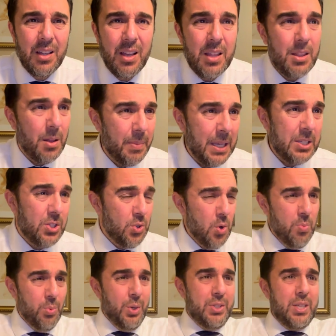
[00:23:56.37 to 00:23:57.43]
They'll be as
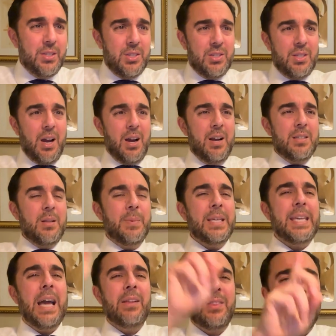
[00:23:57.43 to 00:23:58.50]
numerous as the stars. They'll be
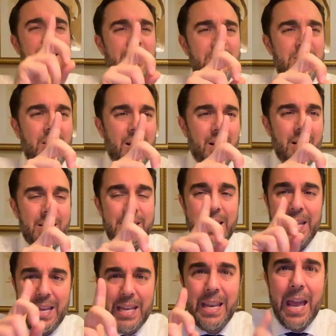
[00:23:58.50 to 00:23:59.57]
counted like the stars in